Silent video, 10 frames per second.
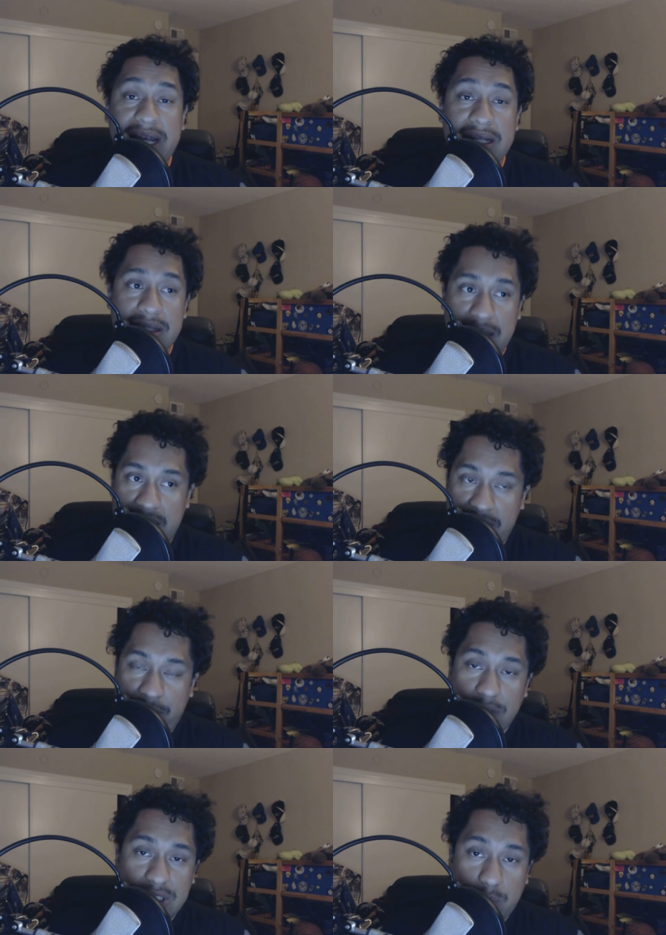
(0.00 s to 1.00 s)
playing in the
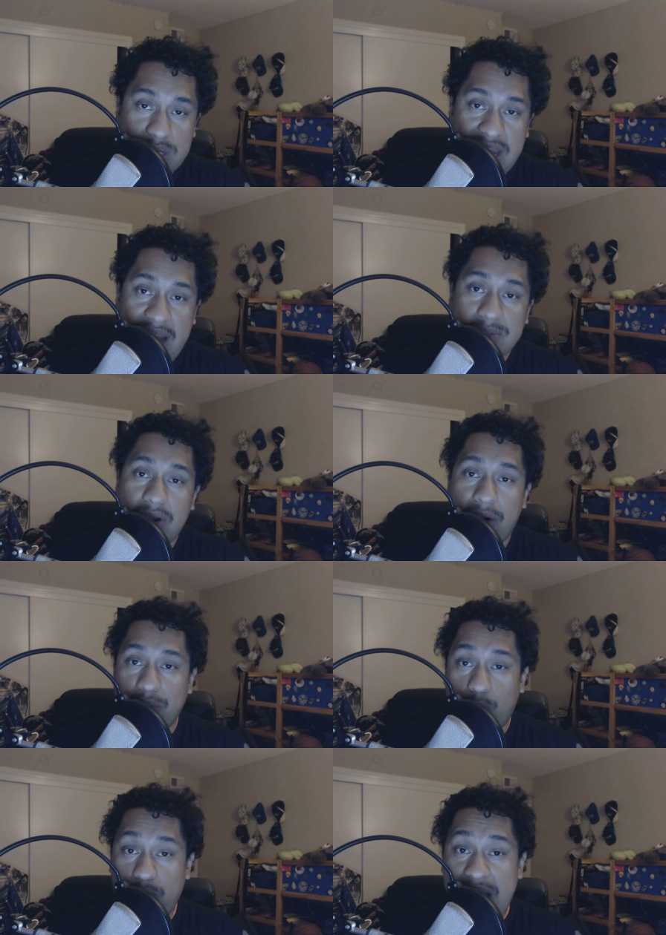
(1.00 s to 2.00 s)
first three games are
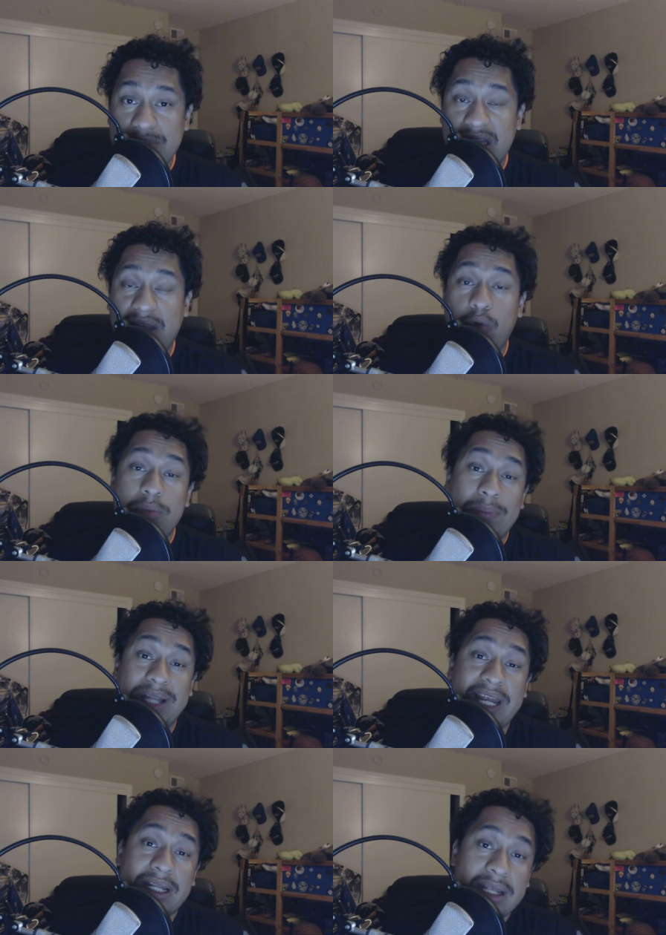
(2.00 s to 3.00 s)
the Rams I thought would be
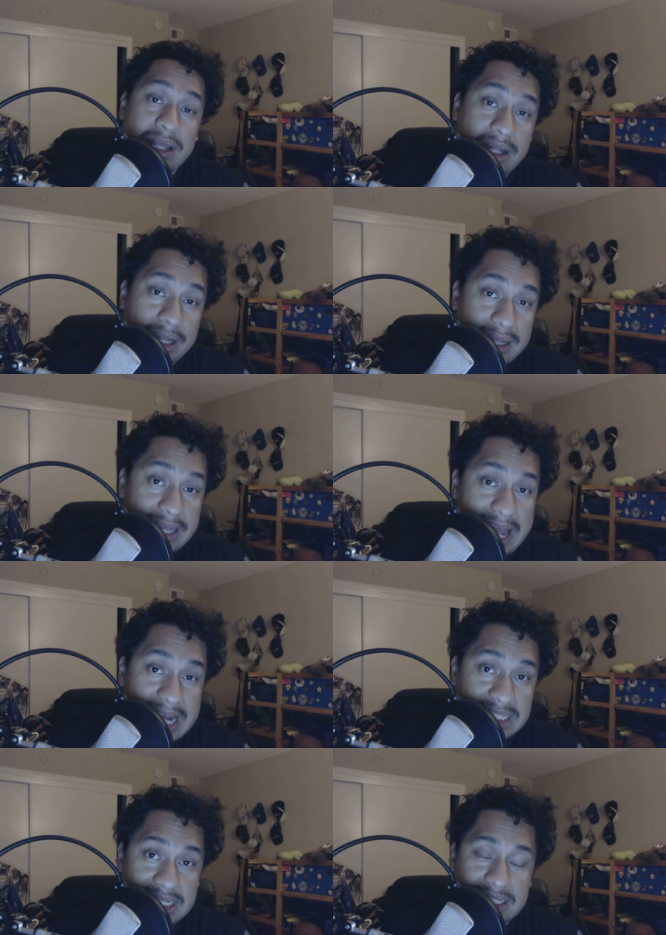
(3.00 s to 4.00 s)
playing
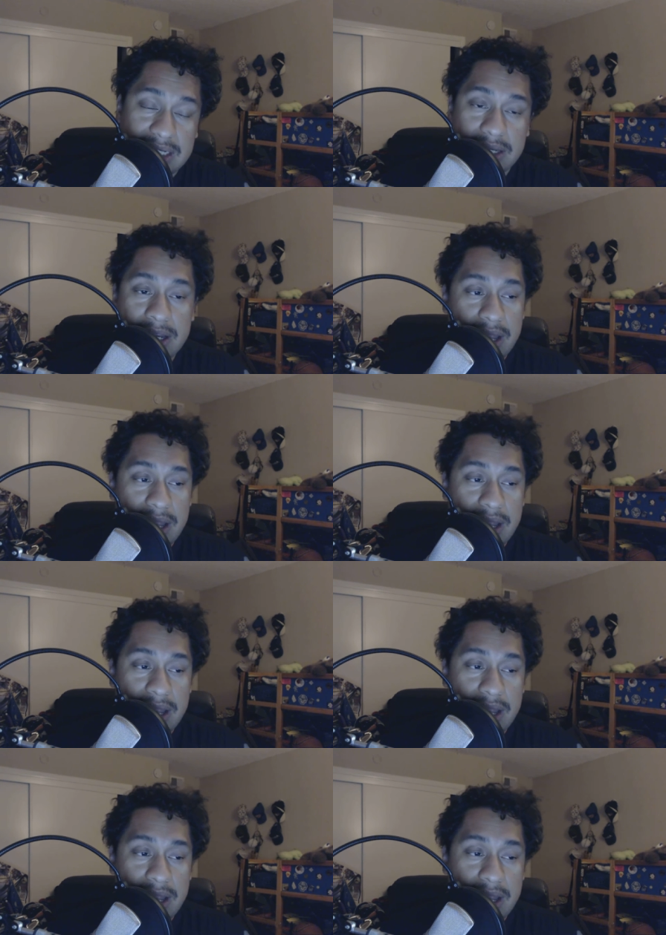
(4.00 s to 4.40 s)
last season.